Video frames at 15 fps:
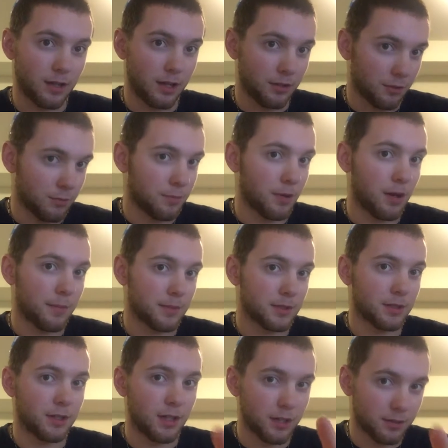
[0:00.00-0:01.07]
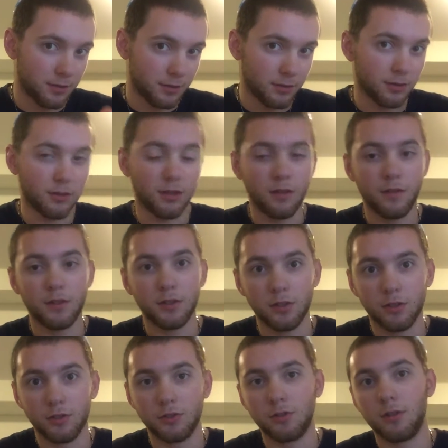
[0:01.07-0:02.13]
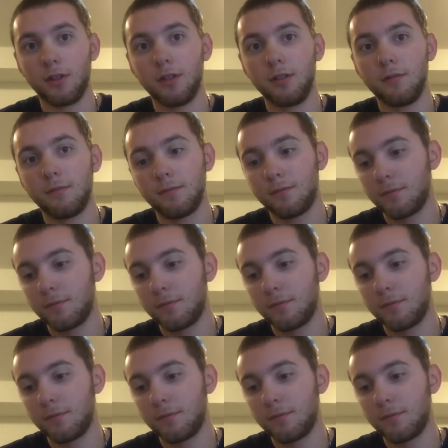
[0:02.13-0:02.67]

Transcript: I do promise on that. You'll love it, you'll enjoy it.